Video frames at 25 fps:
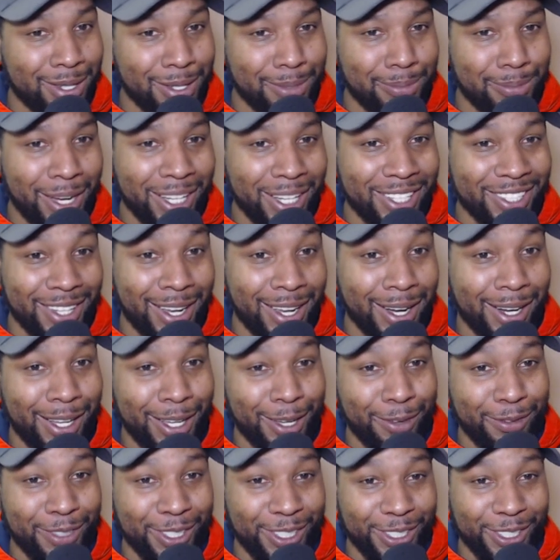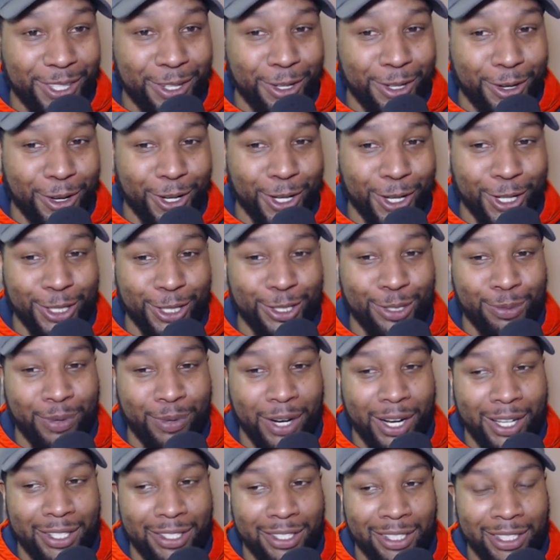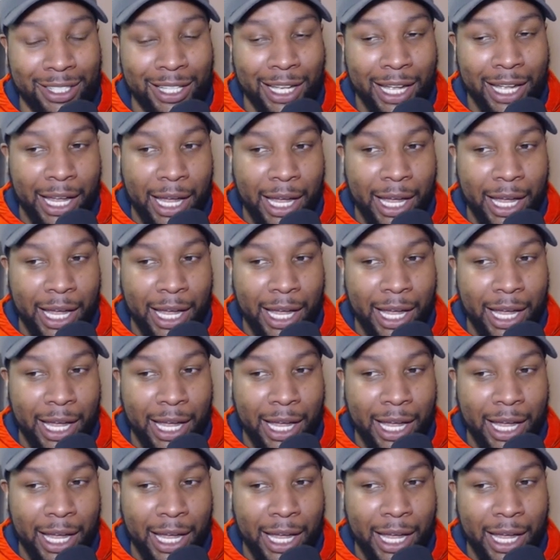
This mic is kind of heavy, you know, unsurprisingly.